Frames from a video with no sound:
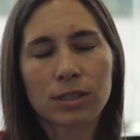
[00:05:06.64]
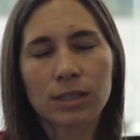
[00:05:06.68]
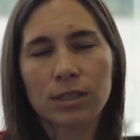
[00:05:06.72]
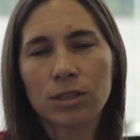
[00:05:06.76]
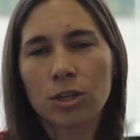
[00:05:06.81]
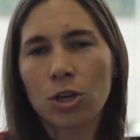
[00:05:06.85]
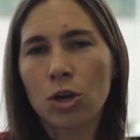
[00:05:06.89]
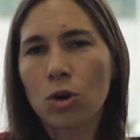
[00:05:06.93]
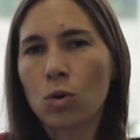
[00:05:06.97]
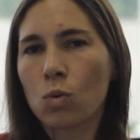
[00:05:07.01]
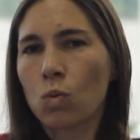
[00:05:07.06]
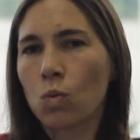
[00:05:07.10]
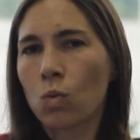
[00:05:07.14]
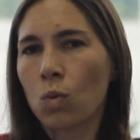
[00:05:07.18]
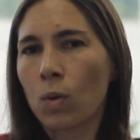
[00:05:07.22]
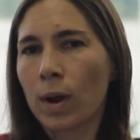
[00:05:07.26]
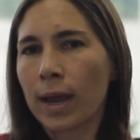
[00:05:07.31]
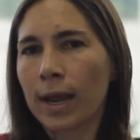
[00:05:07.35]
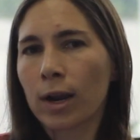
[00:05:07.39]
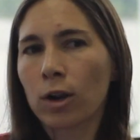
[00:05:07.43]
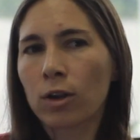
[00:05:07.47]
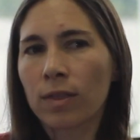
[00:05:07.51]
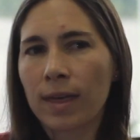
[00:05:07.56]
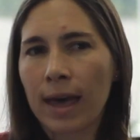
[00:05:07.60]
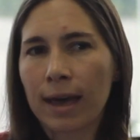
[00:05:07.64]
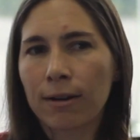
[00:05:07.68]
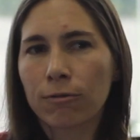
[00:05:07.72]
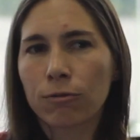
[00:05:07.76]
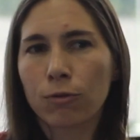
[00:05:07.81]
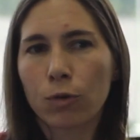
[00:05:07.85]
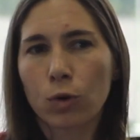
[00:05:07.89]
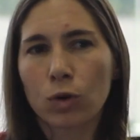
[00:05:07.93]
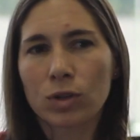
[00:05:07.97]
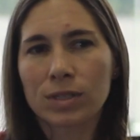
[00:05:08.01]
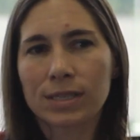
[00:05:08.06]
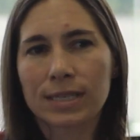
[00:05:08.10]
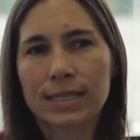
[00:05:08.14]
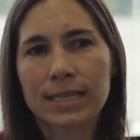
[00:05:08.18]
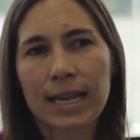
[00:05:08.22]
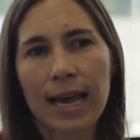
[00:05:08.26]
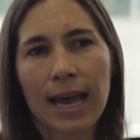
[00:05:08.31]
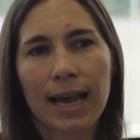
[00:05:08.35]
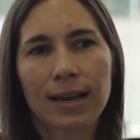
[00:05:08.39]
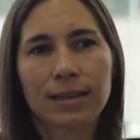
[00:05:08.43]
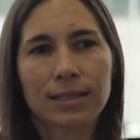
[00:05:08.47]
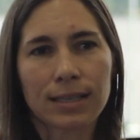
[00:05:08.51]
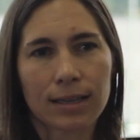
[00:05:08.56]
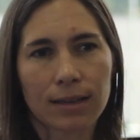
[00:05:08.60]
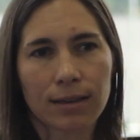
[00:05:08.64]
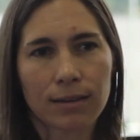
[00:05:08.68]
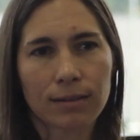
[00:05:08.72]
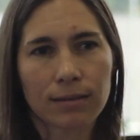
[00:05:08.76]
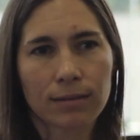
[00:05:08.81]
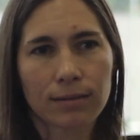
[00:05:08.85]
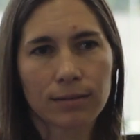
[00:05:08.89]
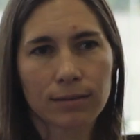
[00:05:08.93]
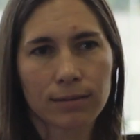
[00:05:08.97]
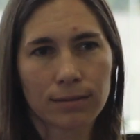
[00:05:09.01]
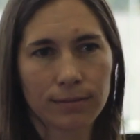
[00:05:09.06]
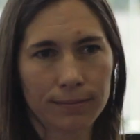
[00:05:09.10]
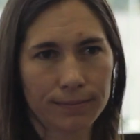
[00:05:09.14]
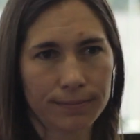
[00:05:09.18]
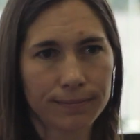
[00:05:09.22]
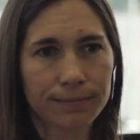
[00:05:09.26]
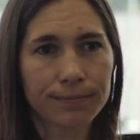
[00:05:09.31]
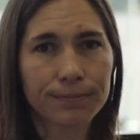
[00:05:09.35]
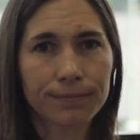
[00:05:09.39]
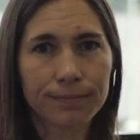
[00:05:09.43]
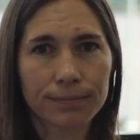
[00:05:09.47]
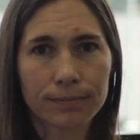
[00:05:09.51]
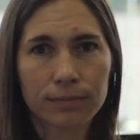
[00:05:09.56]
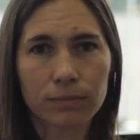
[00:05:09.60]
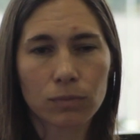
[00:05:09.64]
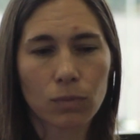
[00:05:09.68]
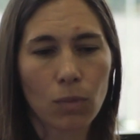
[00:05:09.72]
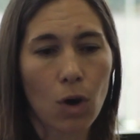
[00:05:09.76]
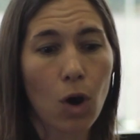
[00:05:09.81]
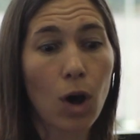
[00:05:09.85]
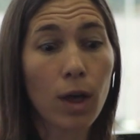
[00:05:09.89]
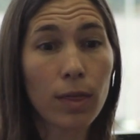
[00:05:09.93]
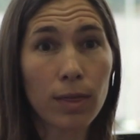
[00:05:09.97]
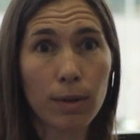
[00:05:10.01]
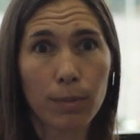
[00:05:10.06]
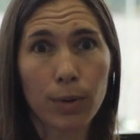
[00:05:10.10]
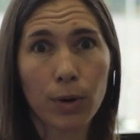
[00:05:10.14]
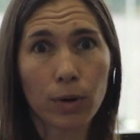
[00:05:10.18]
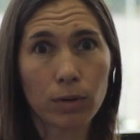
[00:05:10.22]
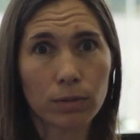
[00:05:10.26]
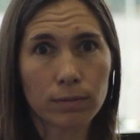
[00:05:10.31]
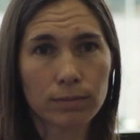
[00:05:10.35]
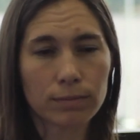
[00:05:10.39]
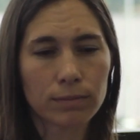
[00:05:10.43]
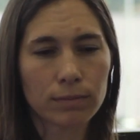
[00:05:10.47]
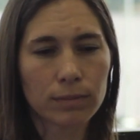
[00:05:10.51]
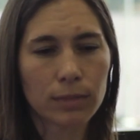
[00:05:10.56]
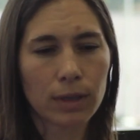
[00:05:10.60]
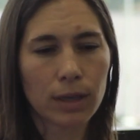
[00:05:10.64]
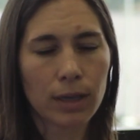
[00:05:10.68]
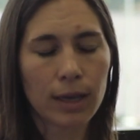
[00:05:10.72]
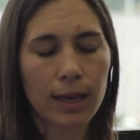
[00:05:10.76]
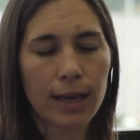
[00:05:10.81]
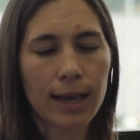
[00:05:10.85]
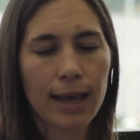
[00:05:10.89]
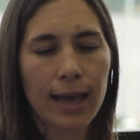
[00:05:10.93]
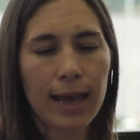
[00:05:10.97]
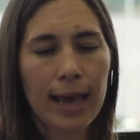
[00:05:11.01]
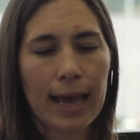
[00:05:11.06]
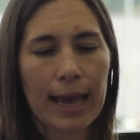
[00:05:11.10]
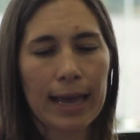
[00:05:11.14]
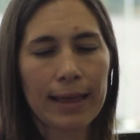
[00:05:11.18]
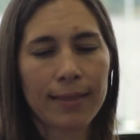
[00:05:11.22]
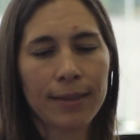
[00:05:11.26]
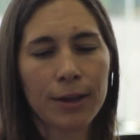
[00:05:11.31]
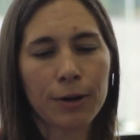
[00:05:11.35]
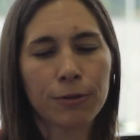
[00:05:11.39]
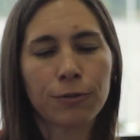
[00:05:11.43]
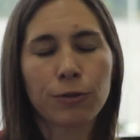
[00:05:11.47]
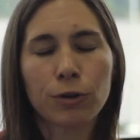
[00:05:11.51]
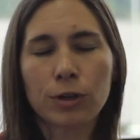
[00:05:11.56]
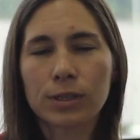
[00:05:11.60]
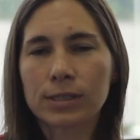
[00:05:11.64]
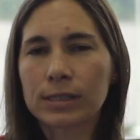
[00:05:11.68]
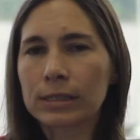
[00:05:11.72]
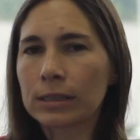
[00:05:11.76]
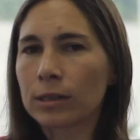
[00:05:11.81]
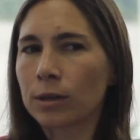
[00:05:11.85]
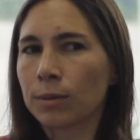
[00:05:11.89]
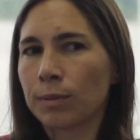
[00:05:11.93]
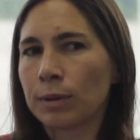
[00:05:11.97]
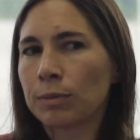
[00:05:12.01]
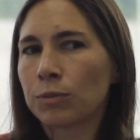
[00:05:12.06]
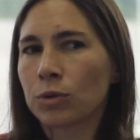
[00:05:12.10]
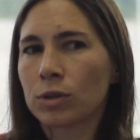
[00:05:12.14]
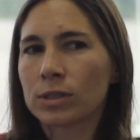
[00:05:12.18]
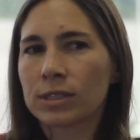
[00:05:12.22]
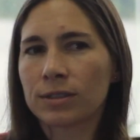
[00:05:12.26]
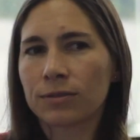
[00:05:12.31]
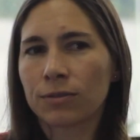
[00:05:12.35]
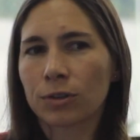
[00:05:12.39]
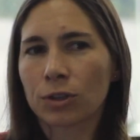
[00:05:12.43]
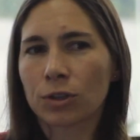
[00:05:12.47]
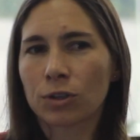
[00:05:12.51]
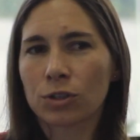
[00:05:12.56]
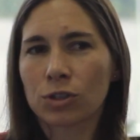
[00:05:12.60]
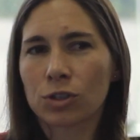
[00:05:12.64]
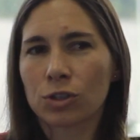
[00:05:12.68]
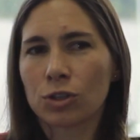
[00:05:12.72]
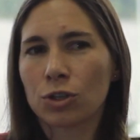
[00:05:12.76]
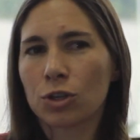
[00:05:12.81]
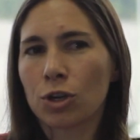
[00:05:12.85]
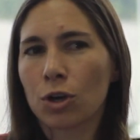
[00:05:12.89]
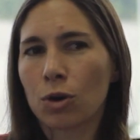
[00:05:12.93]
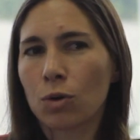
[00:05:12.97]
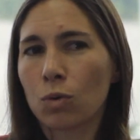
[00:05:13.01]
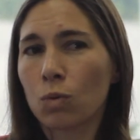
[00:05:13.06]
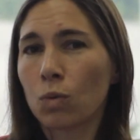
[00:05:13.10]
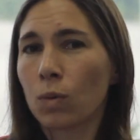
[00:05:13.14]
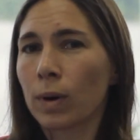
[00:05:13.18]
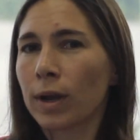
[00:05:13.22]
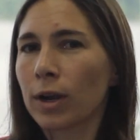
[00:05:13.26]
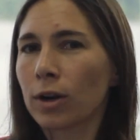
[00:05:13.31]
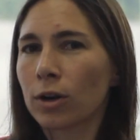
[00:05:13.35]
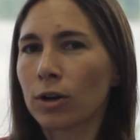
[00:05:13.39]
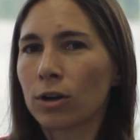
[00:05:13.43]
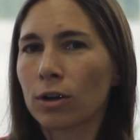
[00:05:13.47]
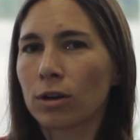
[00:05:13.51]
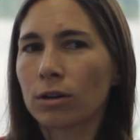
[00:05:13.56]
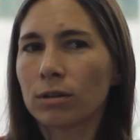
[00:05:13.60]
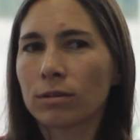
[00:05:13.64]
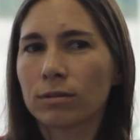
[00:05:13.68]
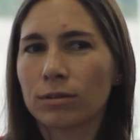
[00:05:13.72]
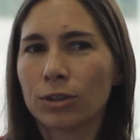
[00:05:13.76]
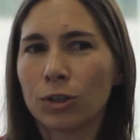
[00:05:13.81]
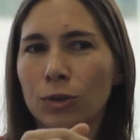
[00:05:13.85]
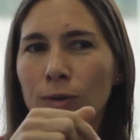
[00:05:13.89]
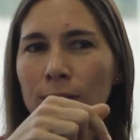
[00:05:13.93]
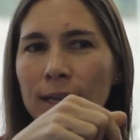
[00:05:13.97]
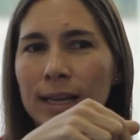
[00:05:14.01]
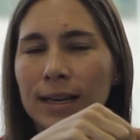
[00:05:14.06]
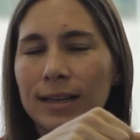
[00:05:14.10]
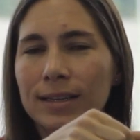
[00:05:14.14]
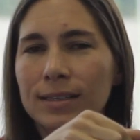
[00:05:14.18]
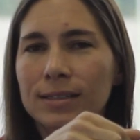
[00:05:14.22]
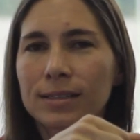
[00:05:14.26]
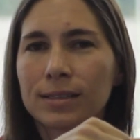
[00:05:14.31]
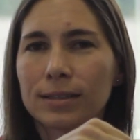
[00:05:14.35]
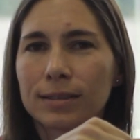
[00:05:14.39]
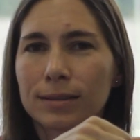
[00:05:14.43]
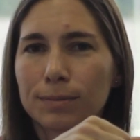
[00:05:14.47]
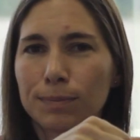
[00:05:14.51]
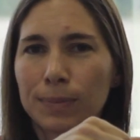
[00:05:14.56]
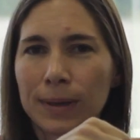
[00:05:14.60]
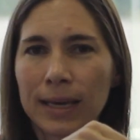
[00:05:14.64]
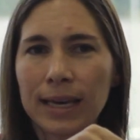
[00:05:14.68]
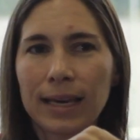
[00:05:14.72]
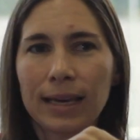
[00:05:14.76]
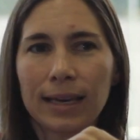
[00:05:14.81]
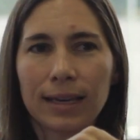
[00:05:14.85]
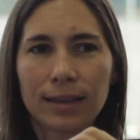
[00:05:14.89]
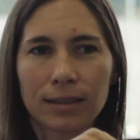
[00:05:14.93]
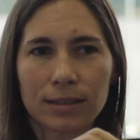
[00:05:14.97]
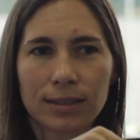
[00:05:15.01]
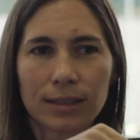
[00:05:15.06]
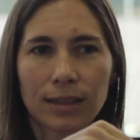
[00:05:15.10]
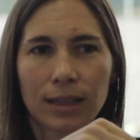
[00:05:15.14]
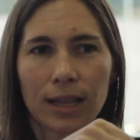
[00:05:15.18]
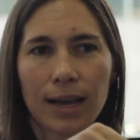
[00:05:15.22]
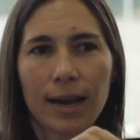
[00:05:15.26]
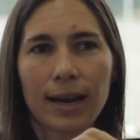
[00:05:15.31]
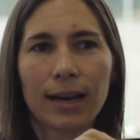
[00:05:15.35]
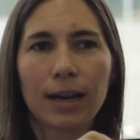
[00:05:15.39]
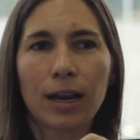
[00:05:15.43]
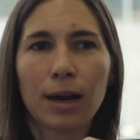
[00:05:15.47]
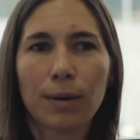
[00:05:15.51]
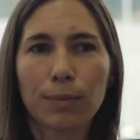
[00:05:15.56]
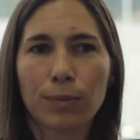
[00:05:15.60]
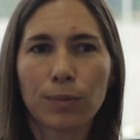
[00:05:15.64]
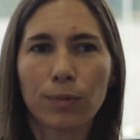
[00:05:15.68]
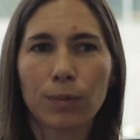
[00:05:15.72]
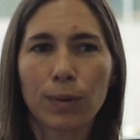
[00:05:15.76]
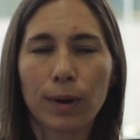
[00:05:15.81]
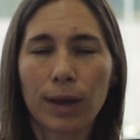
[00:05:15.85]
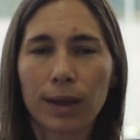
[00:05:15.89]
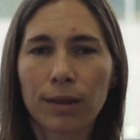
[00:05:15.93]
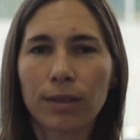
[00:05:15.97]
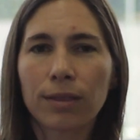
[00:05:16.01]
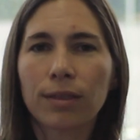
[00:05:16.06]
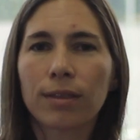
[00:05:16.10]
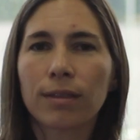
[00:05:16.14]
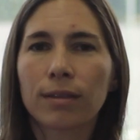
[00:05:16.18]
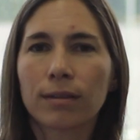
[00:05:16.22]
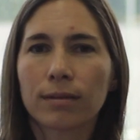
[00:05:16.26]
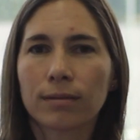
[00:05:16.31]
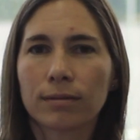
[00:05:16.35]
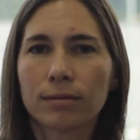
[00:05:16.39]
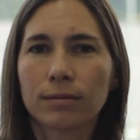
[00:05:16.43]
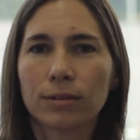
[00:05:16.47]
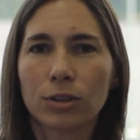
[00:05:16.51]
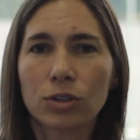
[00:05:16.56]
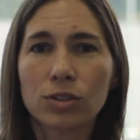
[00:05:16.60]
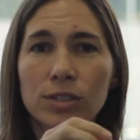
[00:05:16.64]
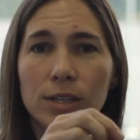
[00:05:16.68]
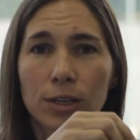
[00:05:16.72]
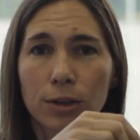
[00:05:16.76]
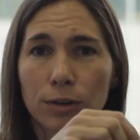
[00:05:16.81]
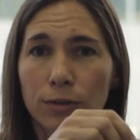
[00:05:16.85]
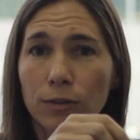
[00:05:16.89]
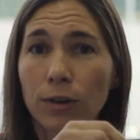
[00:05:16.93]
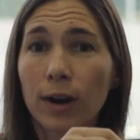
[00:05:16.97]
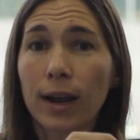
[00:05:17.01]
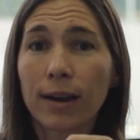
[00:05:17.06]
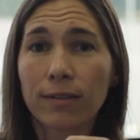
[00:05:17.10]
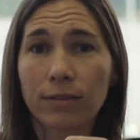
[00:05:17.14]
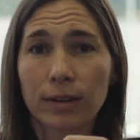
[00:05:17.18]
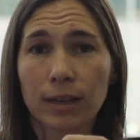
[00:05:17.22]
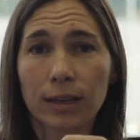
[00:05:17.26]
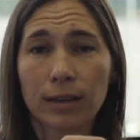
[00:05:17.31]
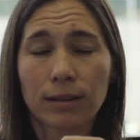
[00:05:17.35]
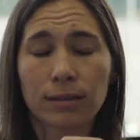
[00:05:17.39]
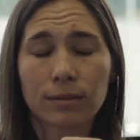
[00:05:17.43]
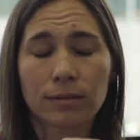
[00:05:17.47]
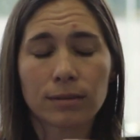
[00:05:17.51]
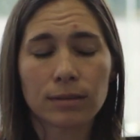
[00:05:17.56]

to know where that force is acting on the boat. And therefore, it's a little bit more difficult to know where you need it to be to line up with your center of gravity.